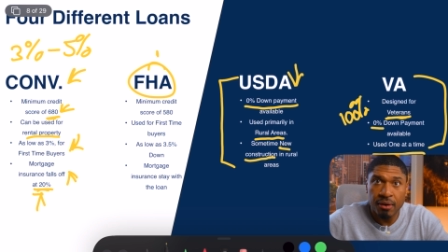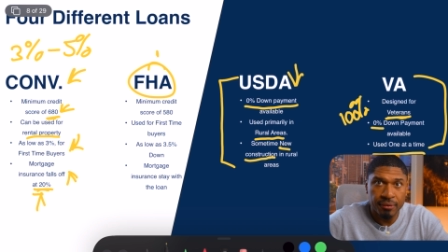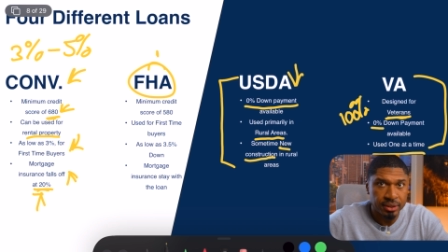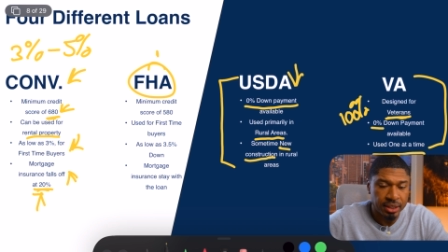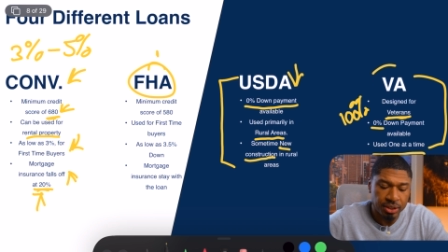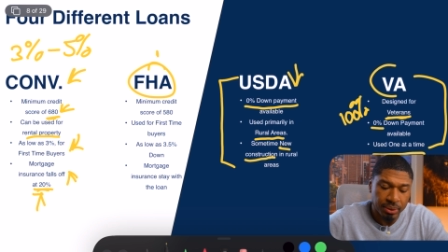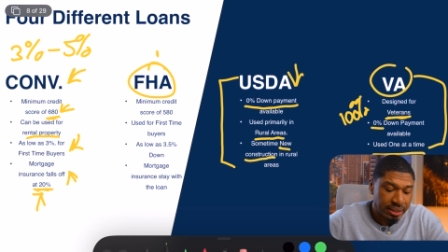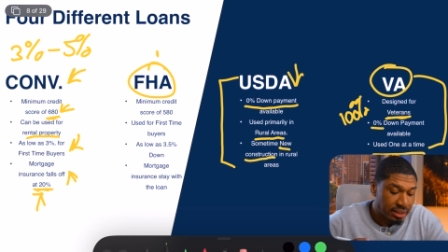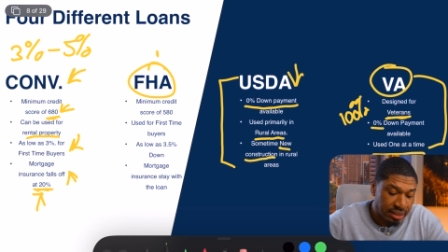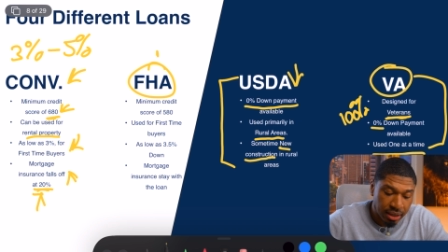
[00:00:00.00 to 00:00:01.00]
offer
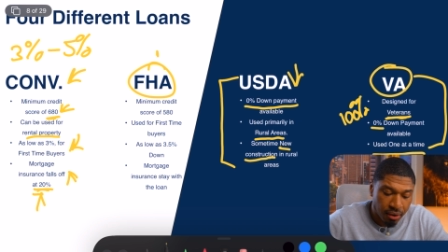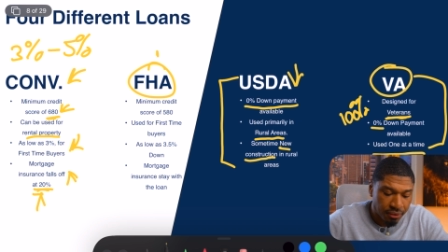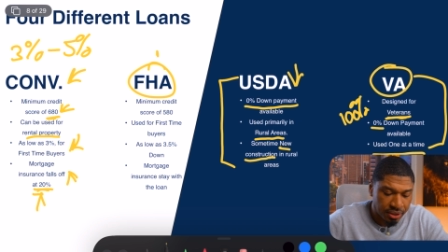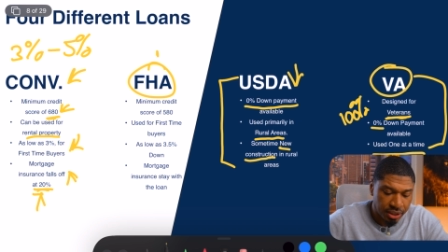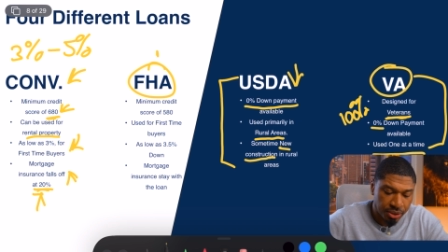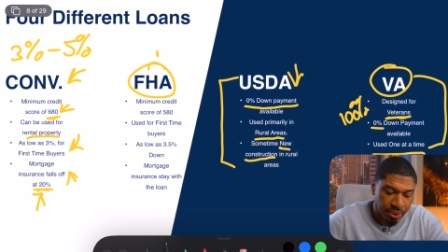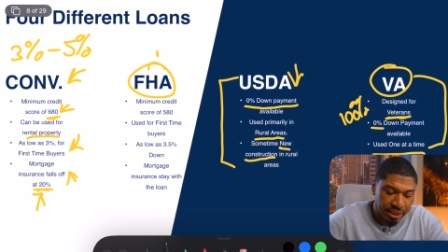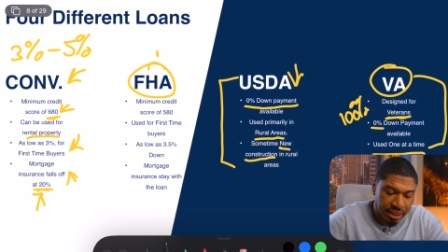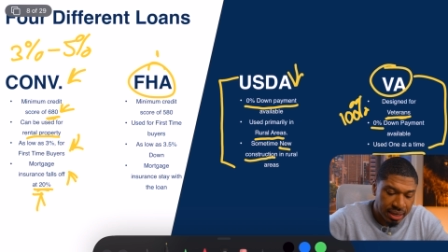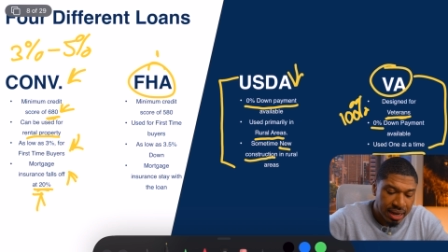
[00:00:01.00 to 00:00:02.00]
situation, 10 offer
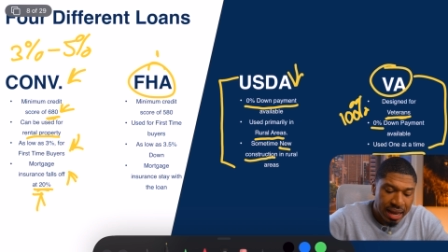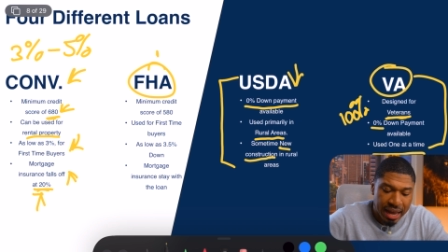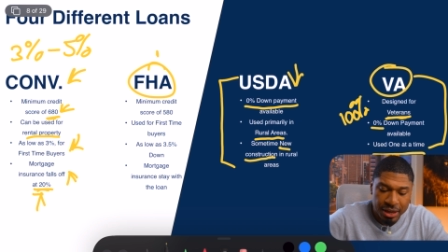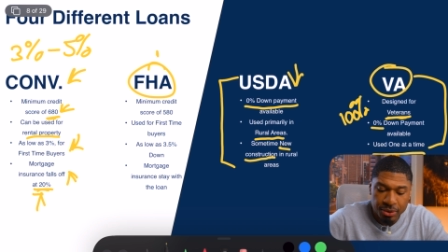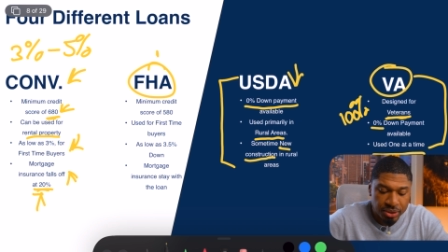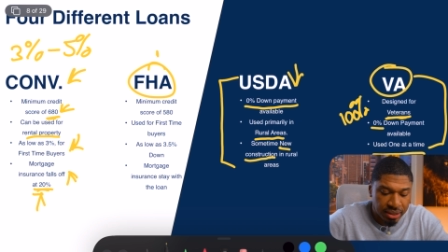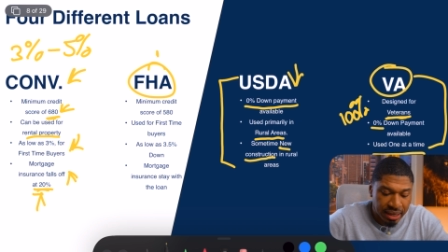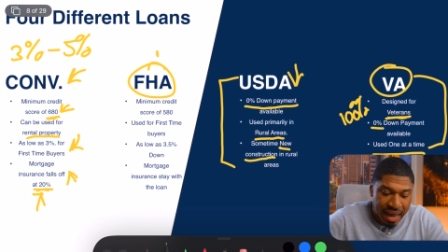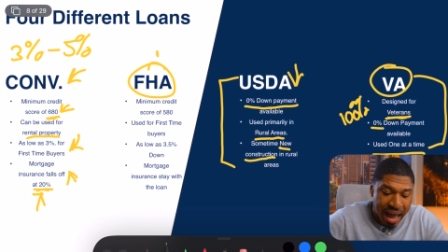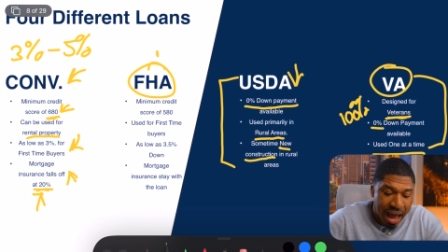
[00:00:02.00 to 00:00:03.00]
situation, and you
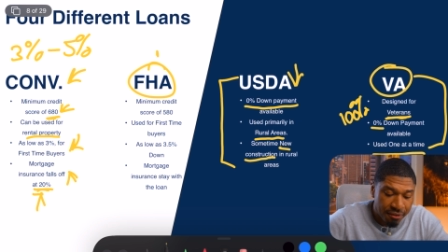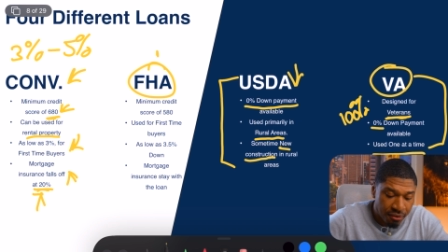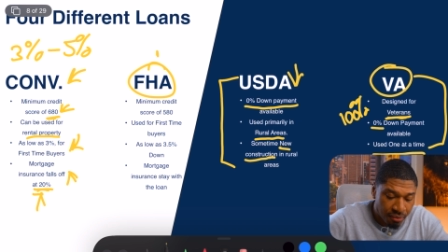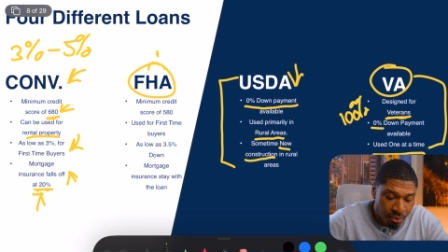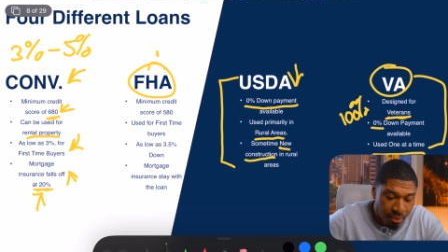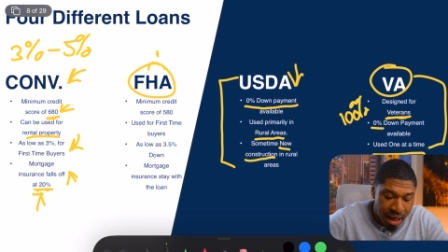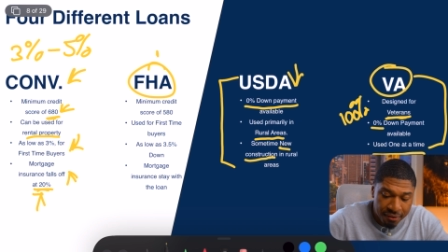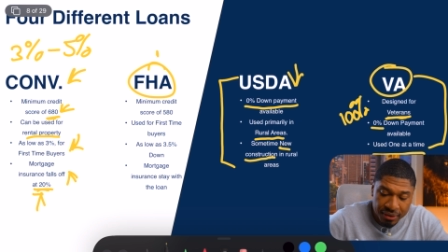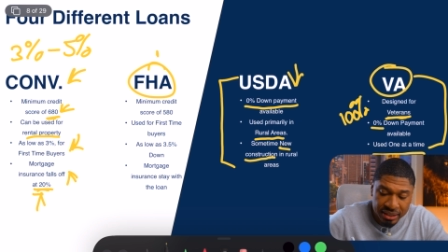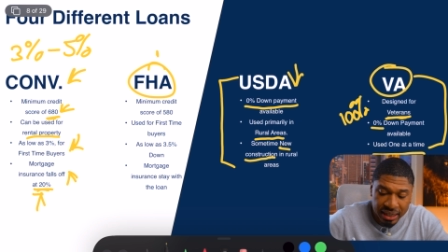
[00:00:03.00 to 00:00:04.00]
see half of them with
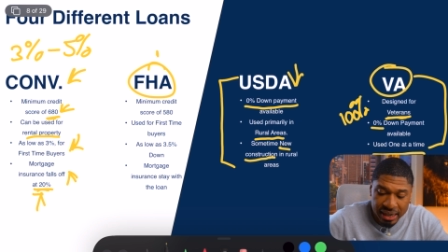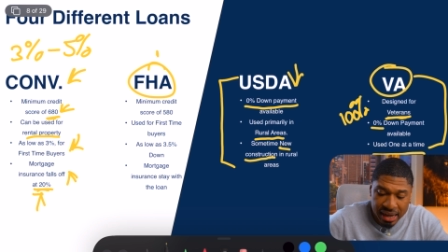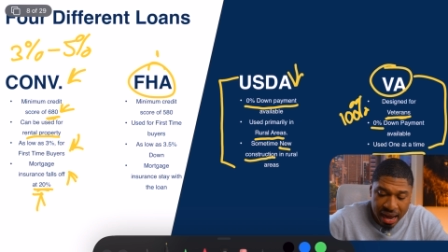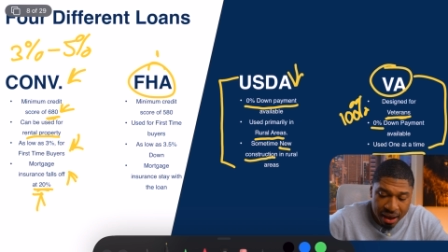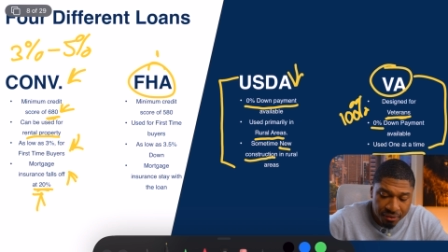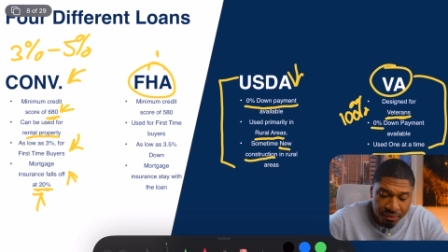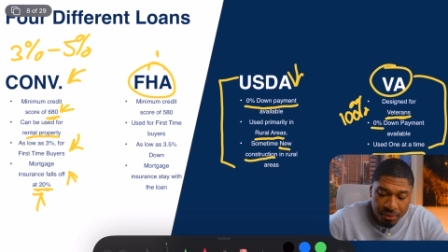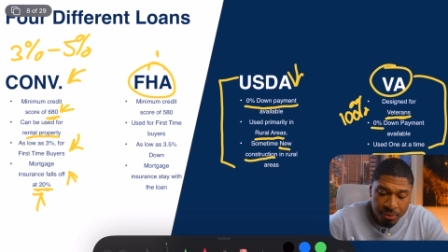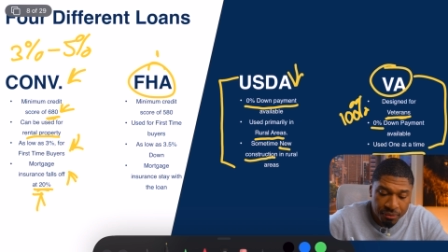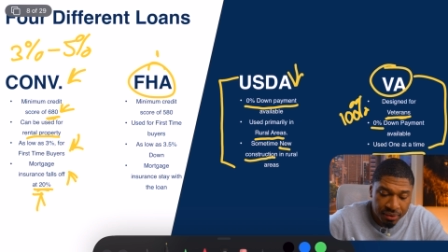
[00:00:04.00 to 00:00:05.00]
FHA and half of
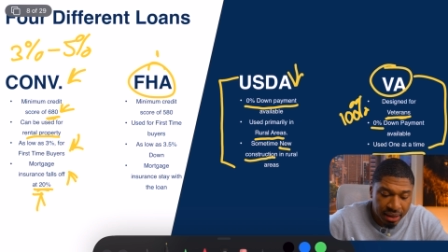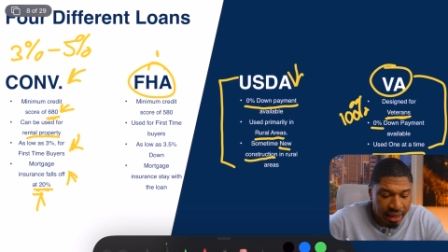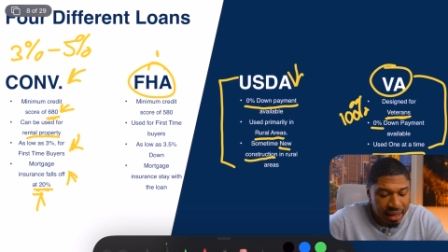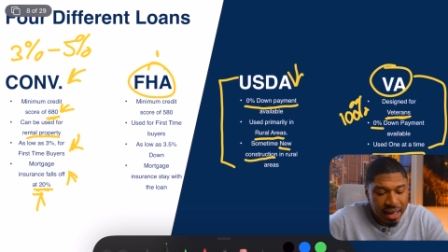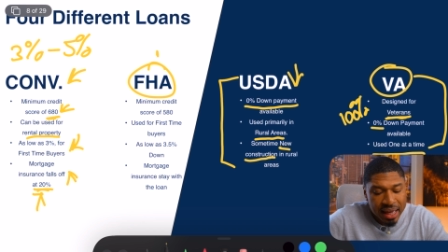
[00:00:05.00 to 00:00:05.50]
them with VA.